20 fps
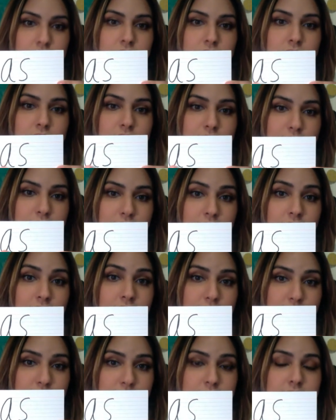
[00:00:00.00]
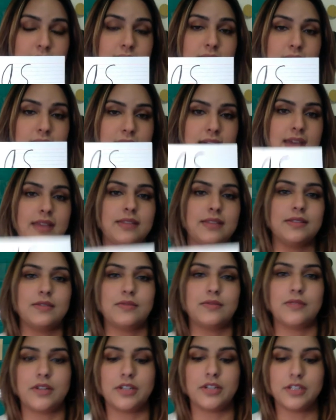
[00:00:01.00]
A-S, as.
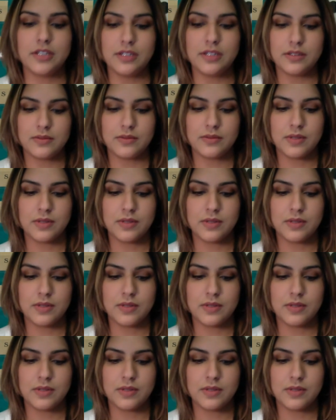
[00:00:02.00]
Very good.